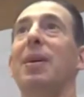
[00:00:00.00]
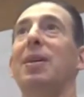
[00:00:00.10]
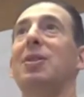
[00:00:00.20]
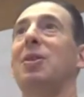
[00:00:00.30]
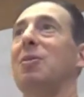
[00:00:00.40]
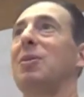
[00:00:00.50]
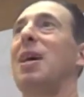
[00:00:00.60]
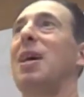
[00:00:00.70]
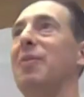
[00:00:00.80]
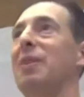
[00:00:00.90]
So it's
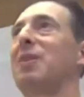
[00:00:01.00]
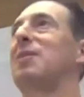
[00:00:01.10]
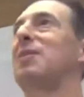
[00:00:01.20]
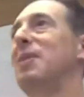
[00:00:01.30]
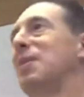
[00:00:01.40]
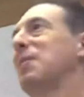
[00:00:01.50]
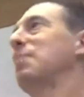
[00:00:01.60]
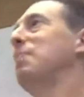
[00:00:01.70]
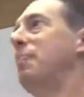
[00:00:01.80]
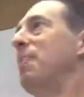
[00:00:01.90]
kind of this
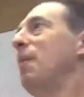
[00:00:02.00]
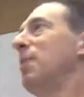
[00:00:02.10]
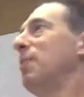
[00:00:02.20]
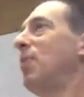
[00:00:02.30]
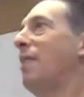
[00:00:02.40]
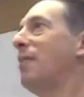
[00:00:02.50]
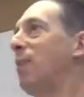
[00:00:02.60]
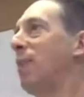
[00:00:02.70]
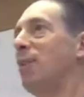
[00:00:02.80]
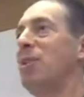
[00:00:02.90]
public-private
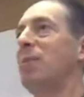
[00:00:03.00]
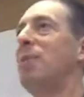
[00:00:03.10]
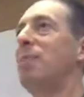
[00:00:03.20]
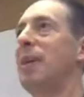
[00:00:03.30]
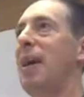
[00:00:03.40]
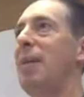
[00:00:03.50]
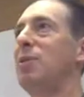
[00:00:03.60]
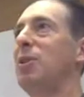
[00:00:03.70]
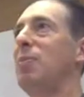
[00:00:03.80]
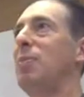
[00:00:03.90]
partnership that became
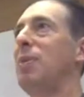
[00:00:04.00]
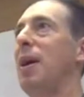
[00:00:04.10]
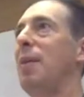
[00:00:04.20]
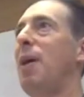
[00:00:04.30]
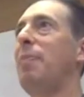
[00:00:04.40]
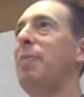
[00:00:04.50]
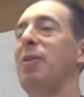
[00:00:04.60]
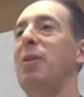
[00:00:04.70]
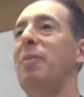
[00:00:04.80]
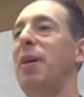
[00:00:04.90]
so popular
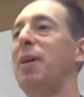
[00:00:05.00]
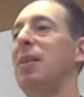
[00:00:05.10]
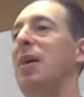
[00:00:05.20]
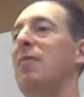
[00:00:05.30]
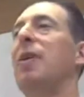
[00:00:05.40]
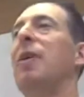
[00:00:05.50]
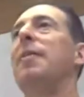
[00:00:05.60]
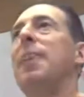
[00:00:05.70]
in American life.